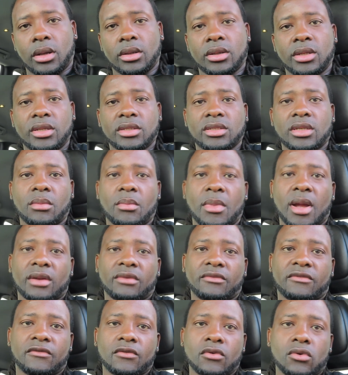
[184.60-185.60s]
a decent
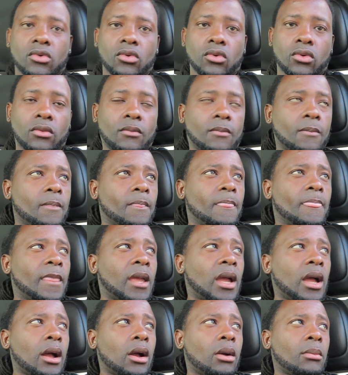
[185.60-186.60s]
amount of food.
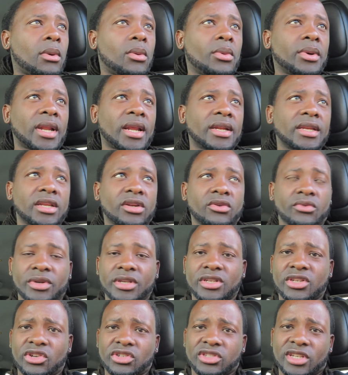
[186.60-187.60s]
Um, but when I did the
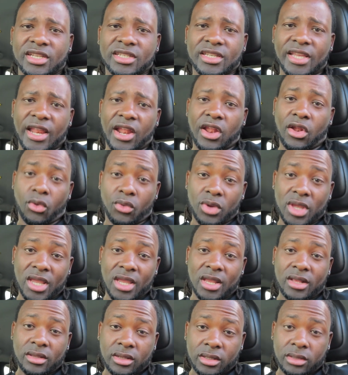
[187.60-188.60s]
research, they said they don't
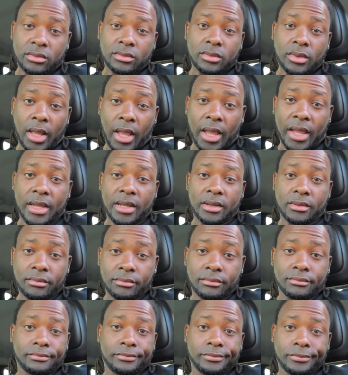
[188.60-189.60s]
eat, like,
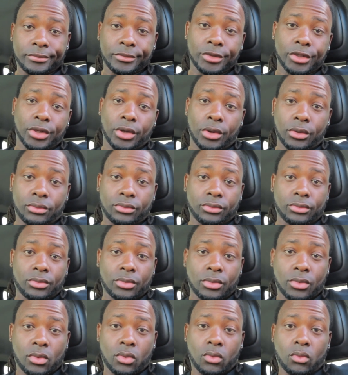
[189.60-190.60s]
you know,
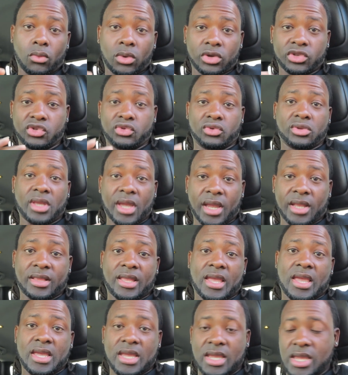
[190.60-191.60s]
what you think
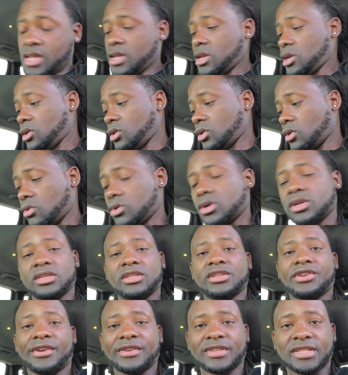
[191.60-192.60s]
they eat, you know,
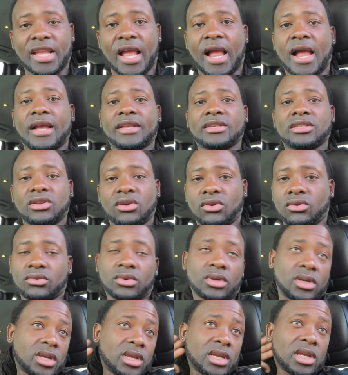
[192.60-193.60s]
because of their size. So
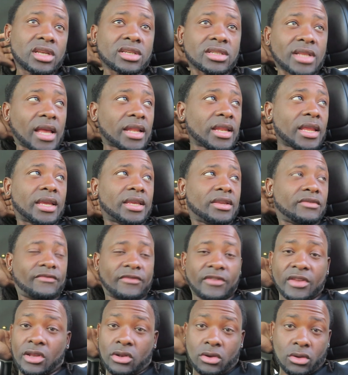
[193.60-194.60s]
it's not like
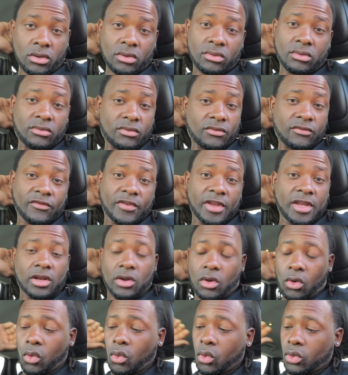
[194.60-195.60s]
feeding a,
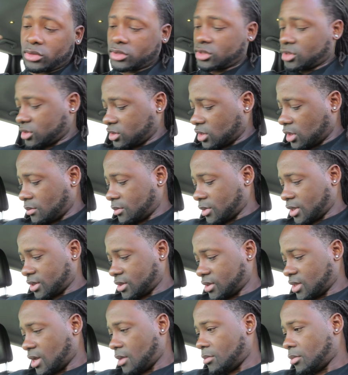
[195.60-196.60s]
feeding a horse or something
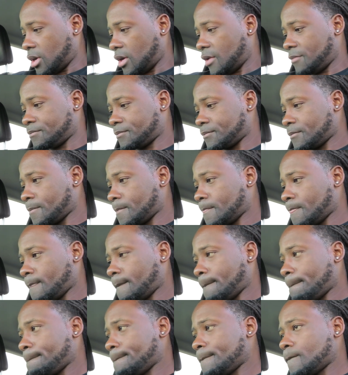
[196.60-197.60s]
like that. But,
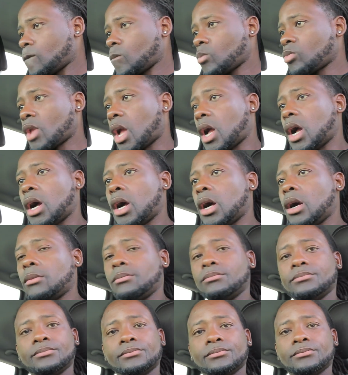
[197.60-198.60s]

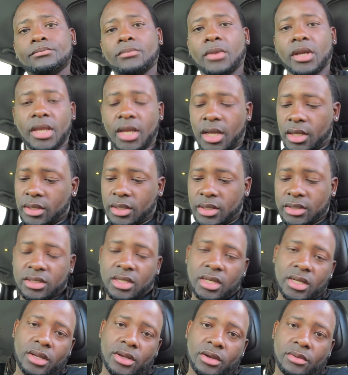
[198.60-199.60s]
um, but yeah, let's
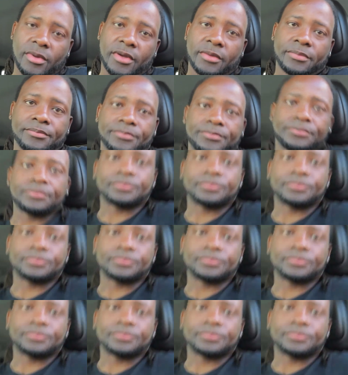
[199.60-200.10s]
get in here, man.